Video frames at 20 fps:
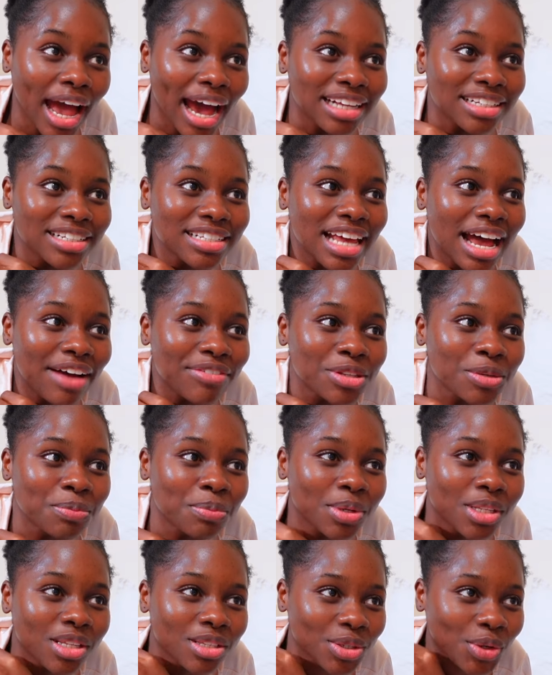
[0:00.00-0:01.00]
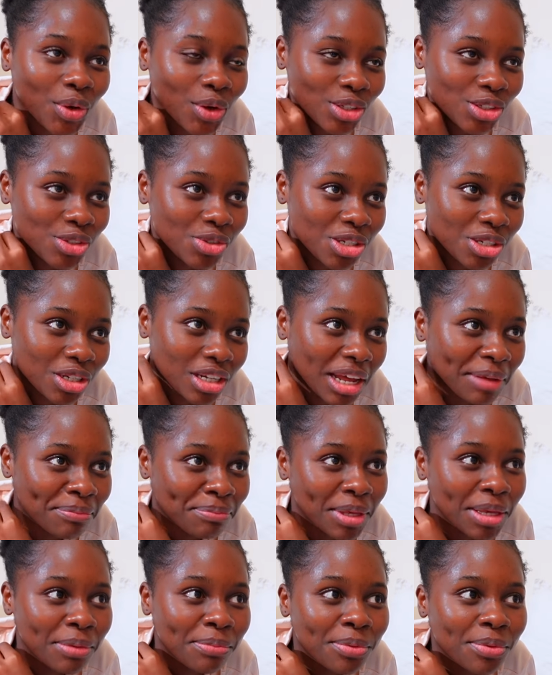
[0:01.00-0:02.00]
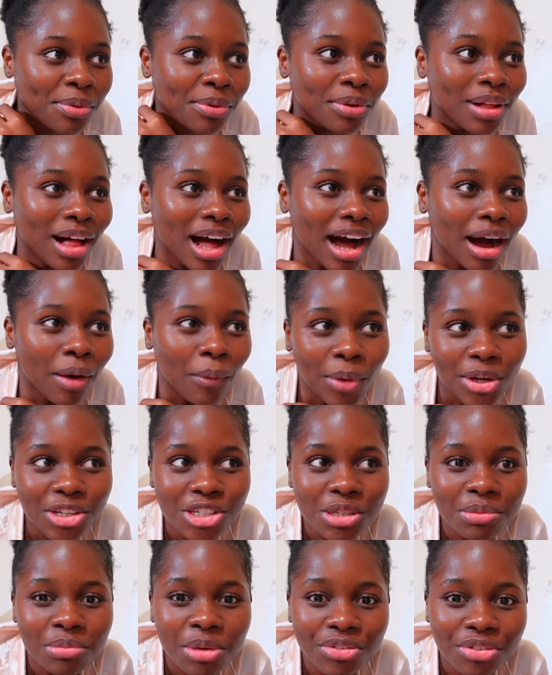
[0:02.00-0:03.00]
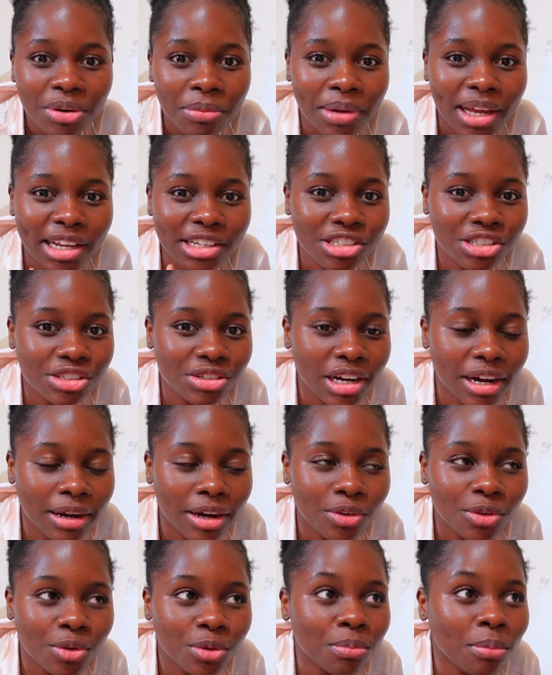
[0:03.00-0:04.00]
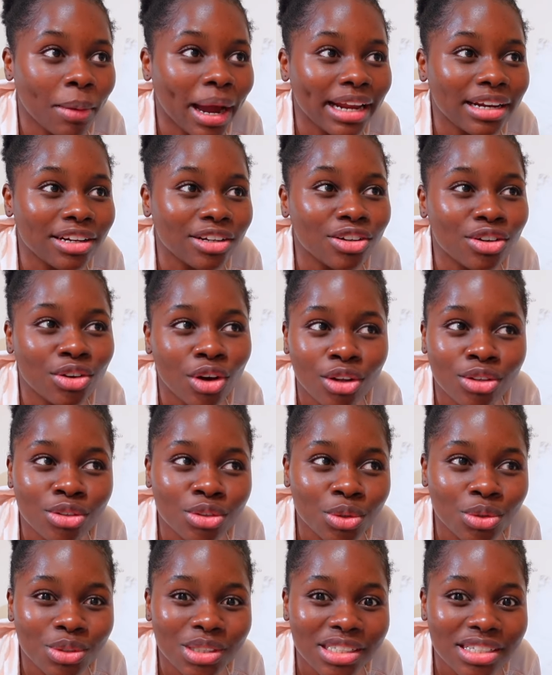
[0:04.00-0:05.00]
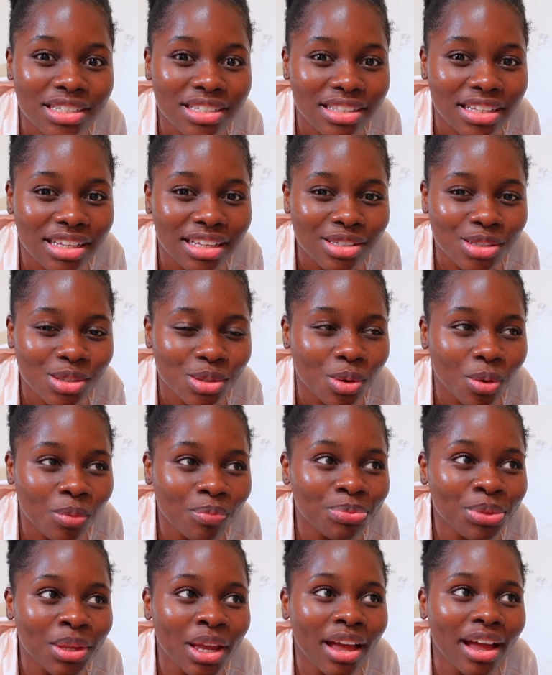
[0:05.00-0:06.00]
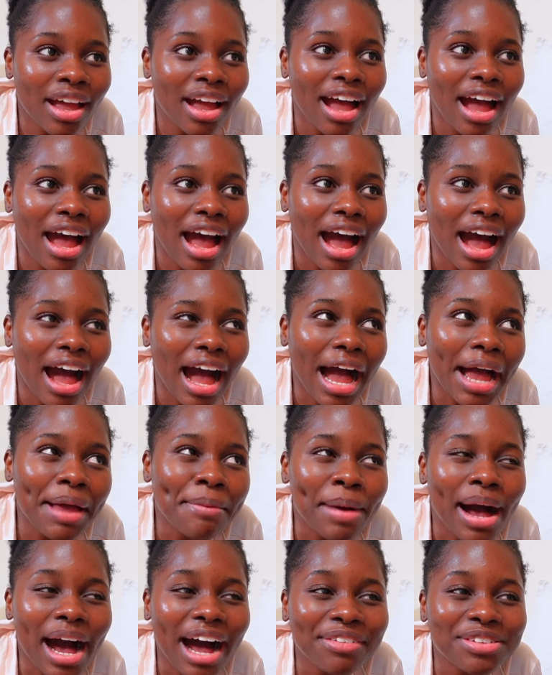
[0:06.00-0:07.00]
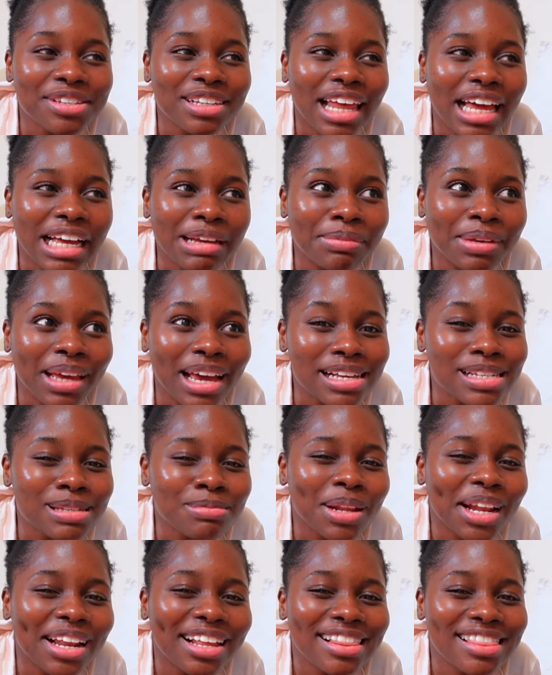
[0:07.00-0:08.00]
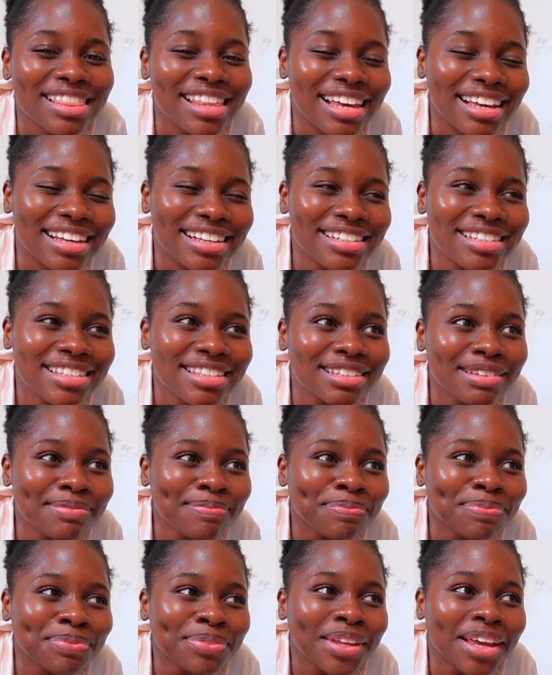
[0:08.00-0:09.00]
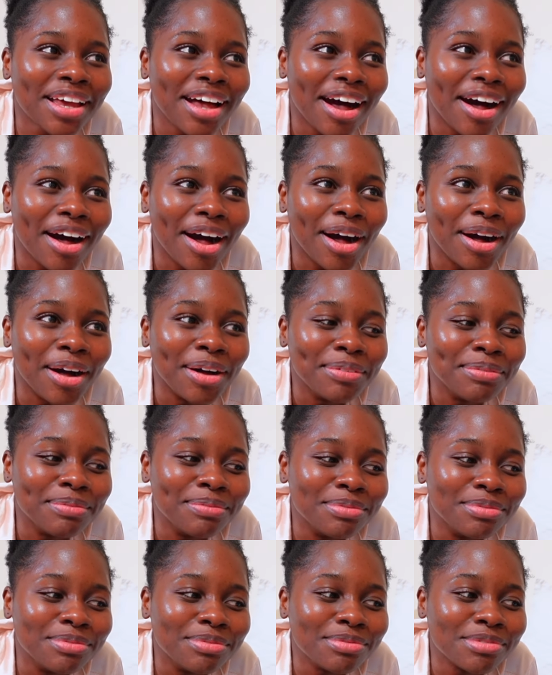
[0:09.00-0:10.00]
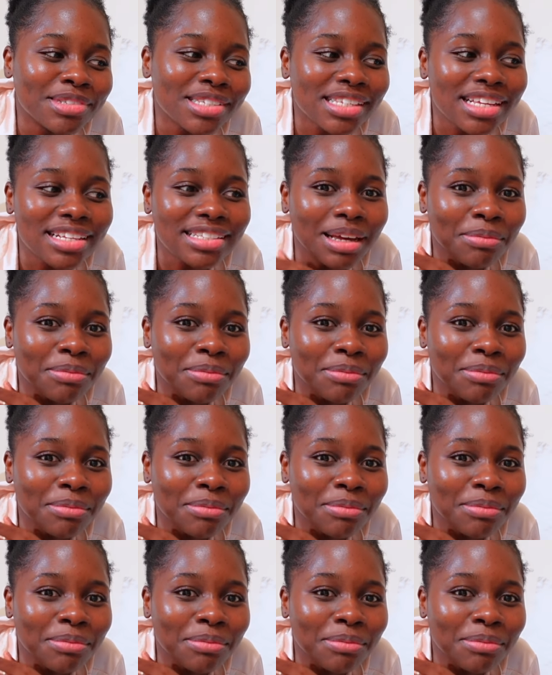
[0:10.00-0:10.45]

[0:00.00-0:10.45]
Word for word: I just have to put into consideration that people are watching me from Nigeria who might not know these things. So I might have to like be explaining things um since